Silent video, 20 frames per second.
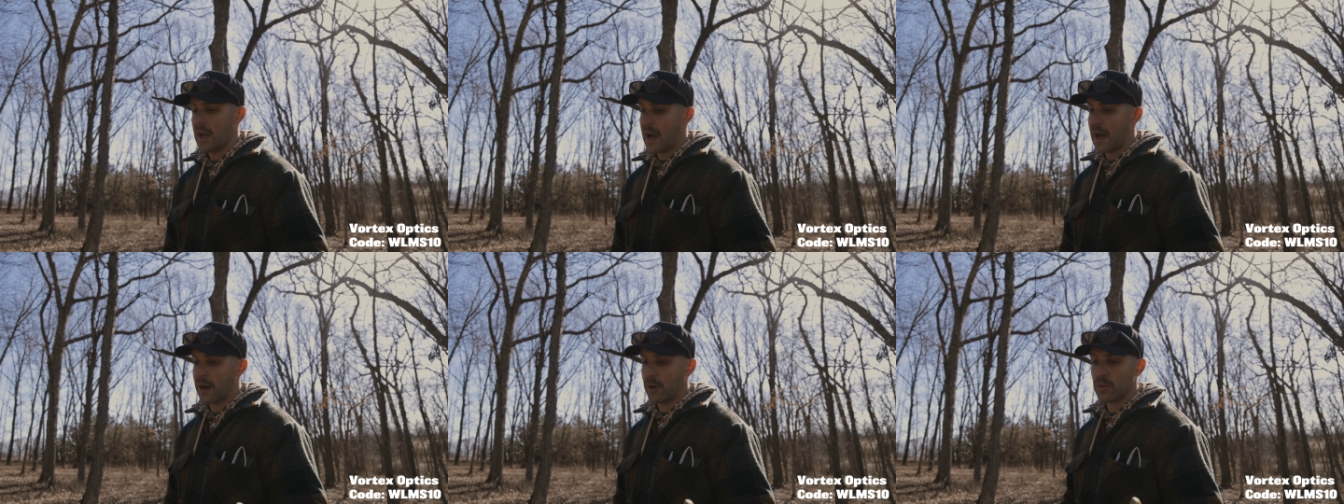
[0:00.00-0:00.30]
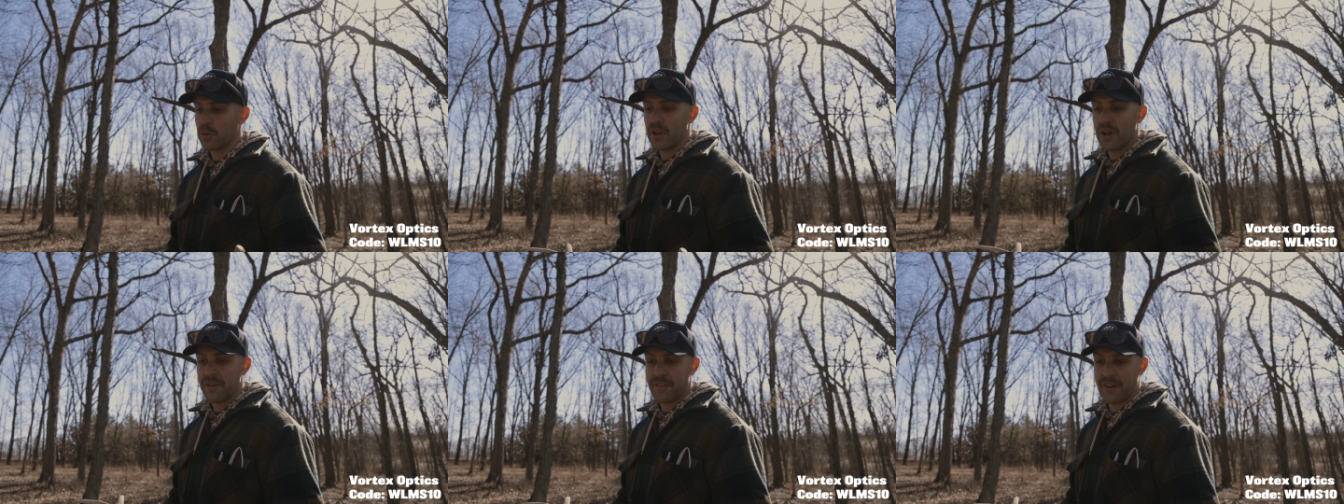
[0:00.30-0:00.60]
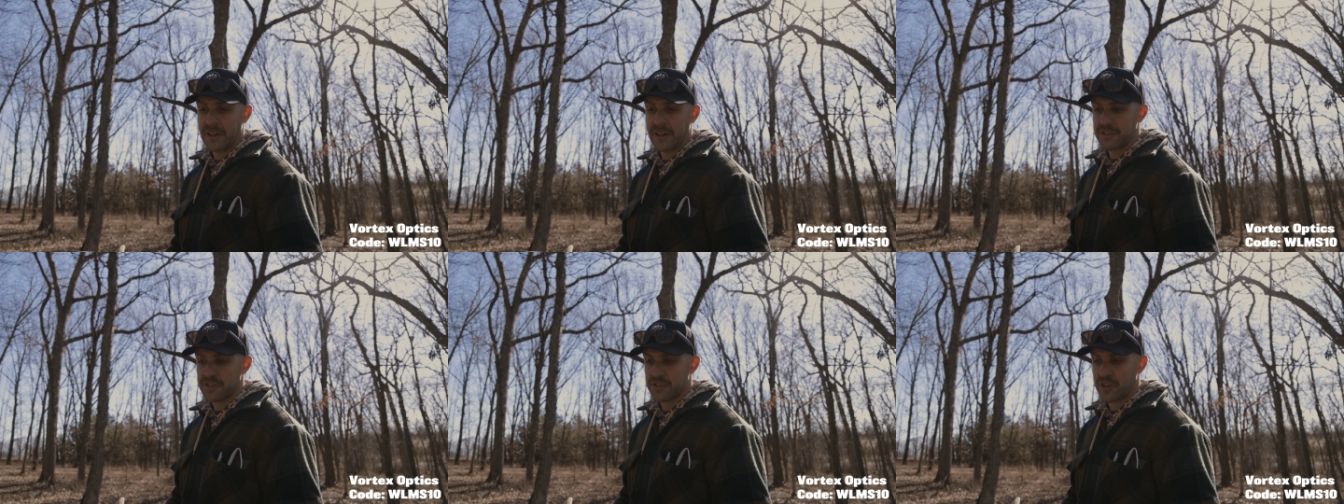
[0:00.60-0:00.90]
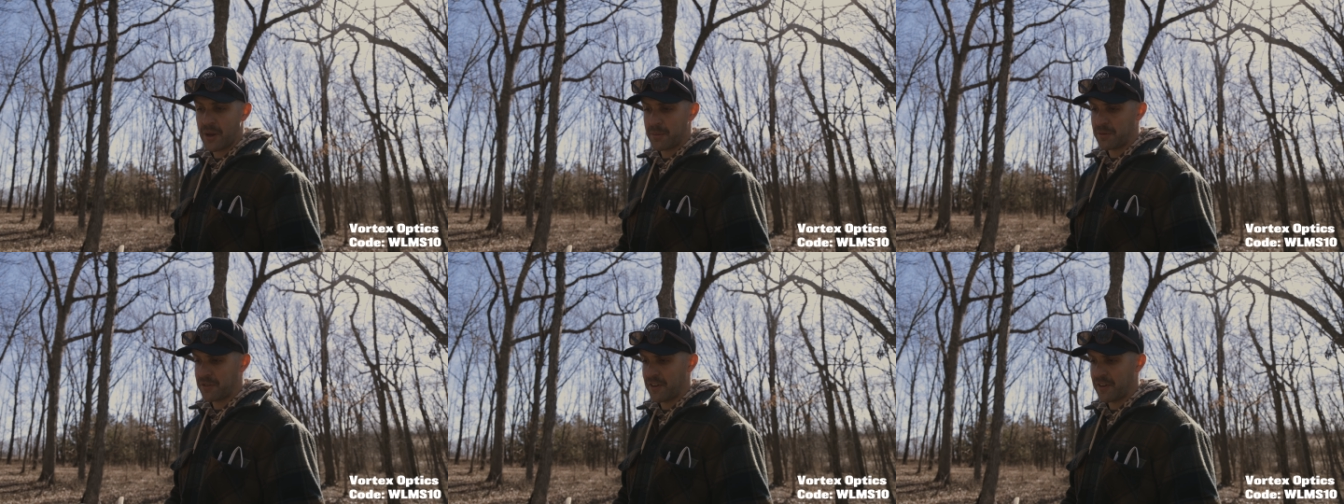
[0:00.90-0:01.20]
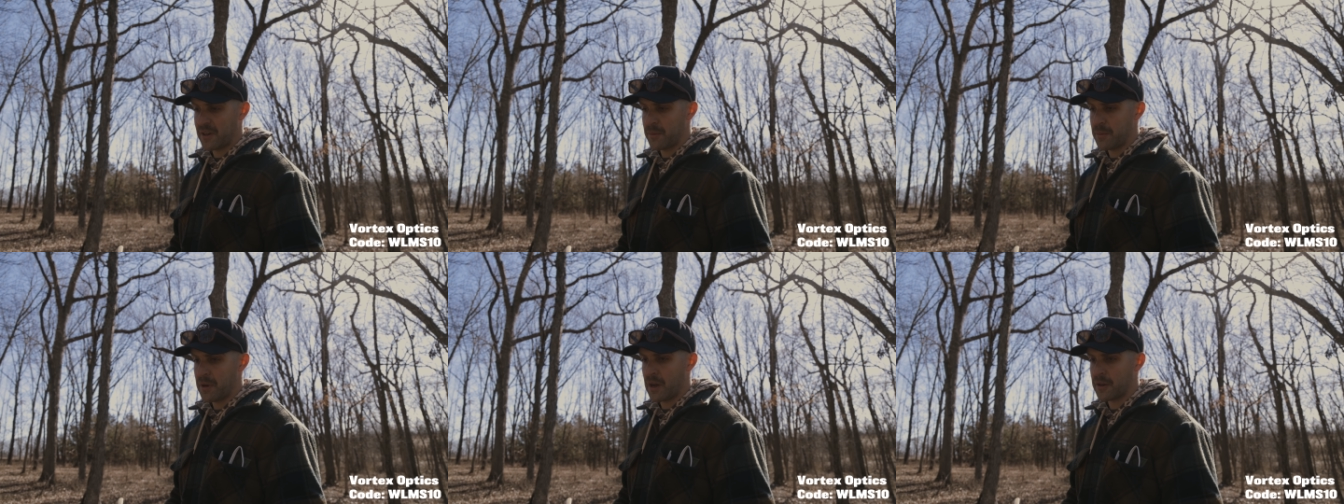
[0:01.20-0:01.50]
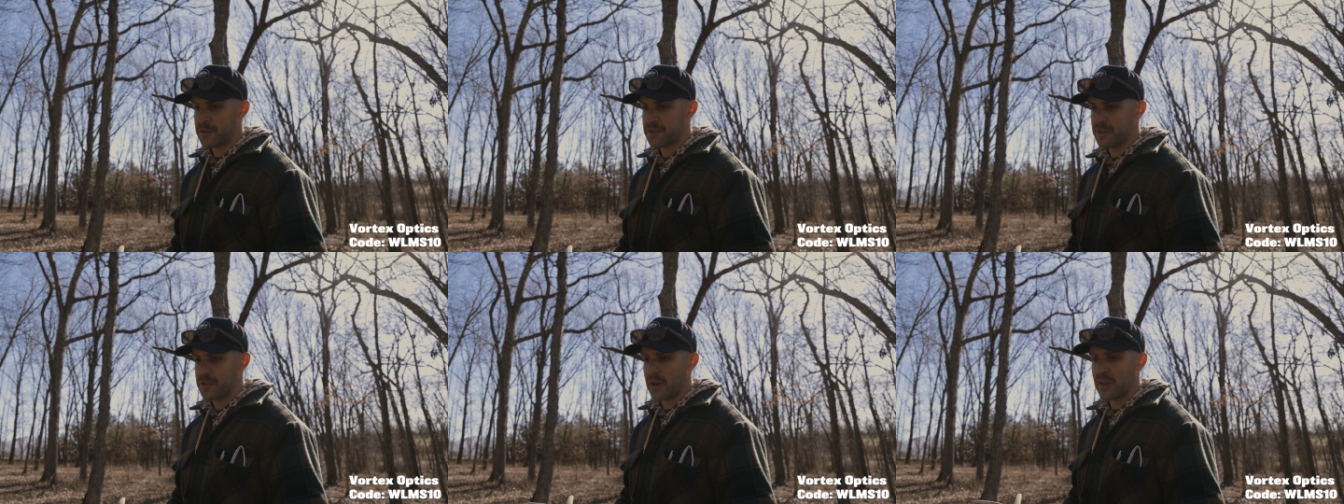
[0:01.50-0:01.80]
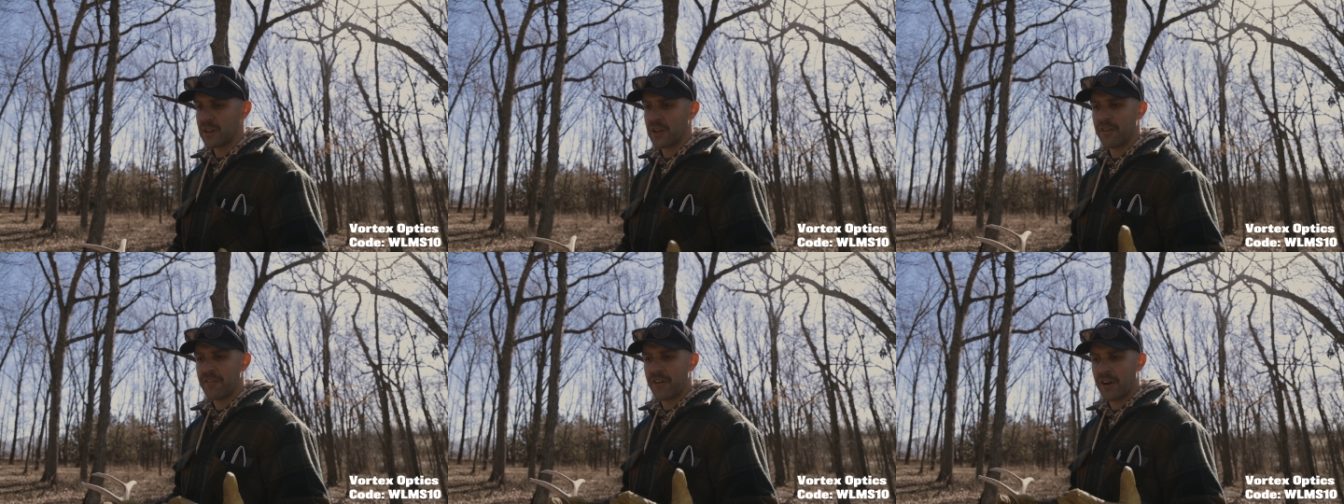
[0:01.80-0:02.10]
I don't love hunting scrapes, if I had to be honest with you. I
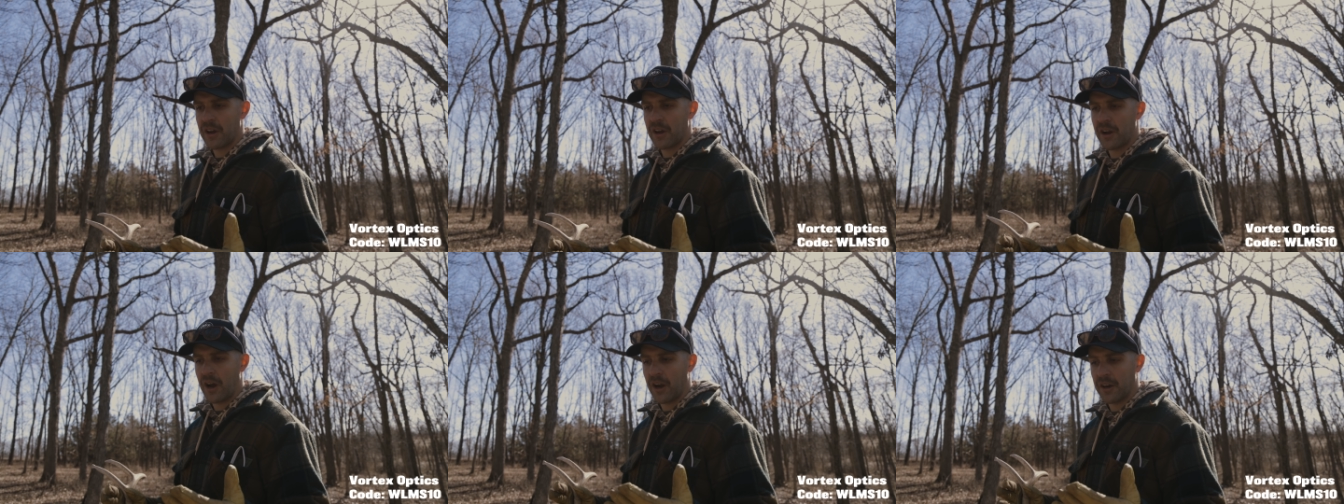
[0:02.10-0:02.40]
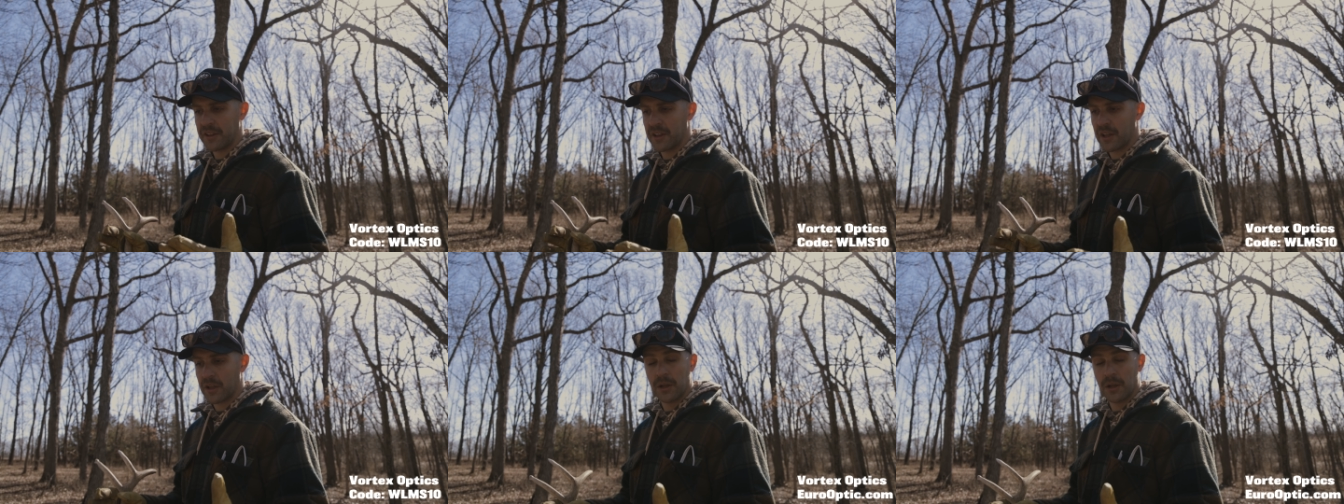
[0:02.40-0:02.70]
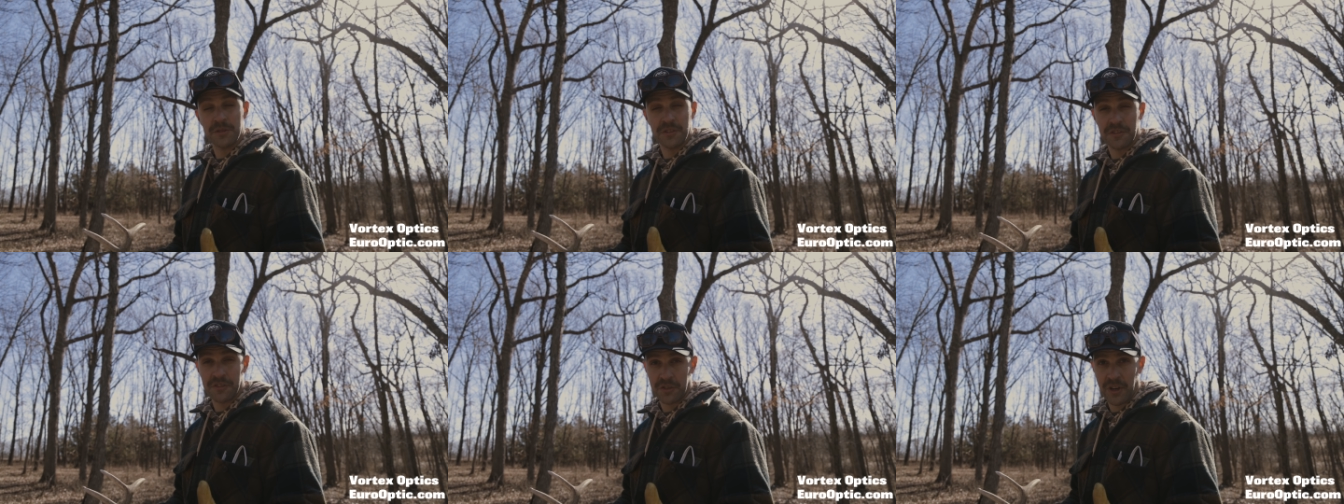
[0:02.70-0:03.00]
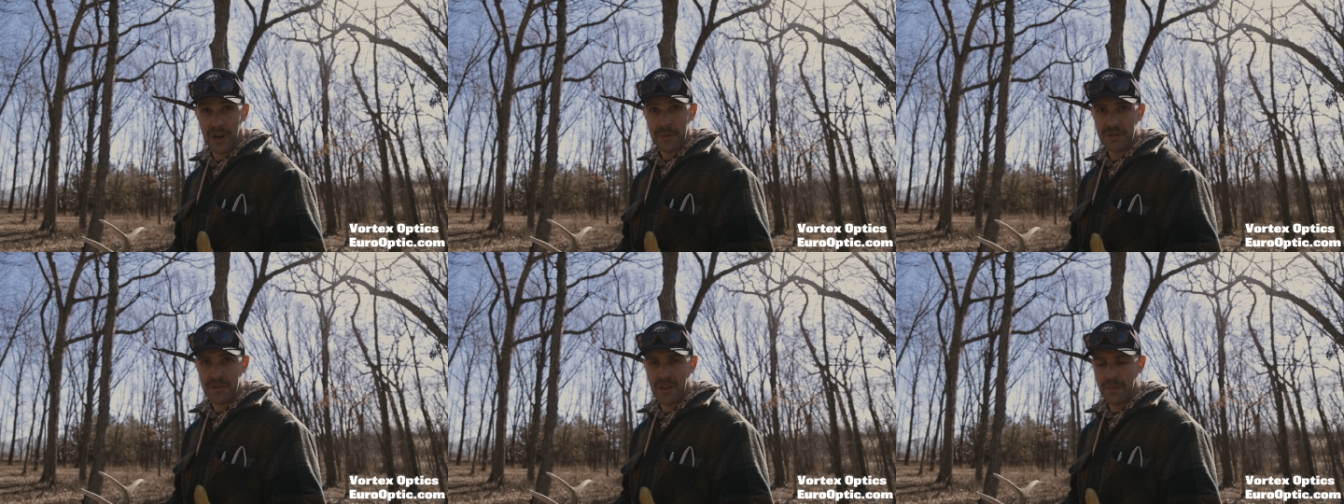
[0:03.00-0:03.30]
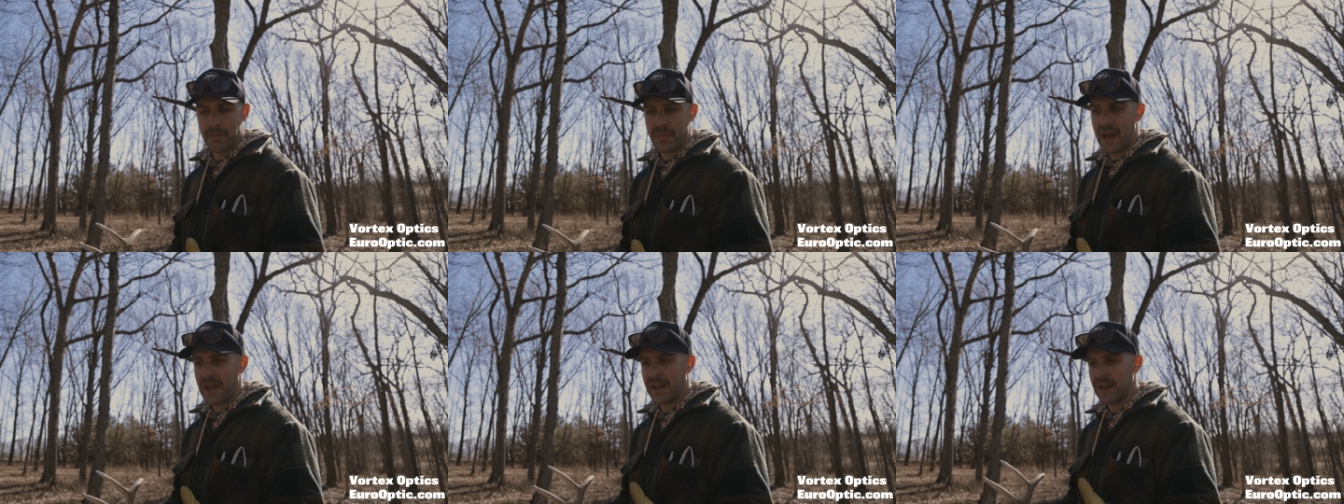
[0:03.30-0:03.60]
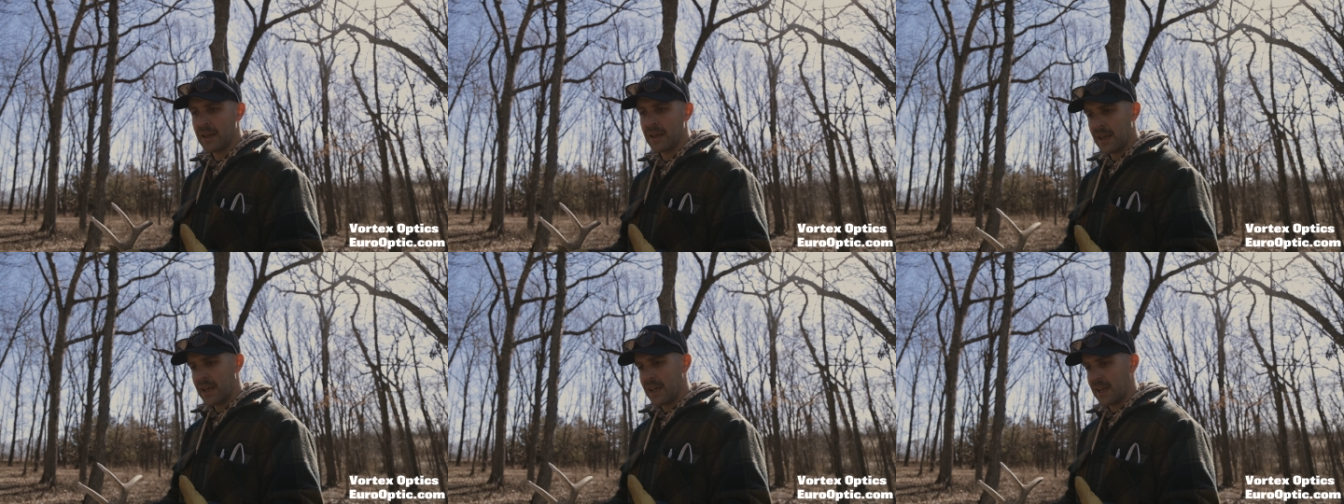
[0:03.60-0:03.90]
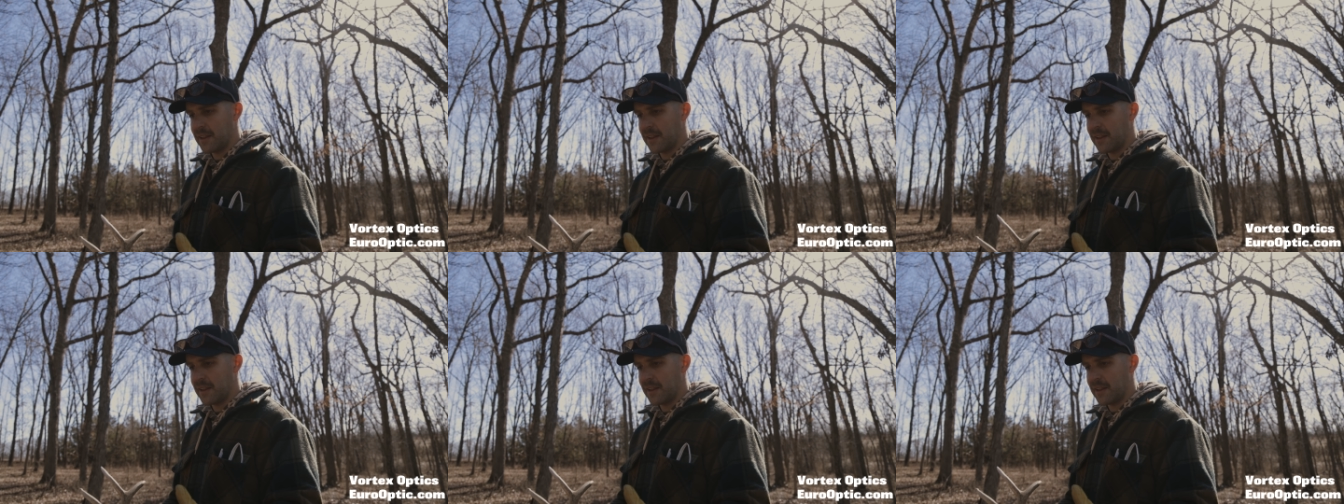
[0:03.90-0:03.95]
love hunting the closest scrape to the bed.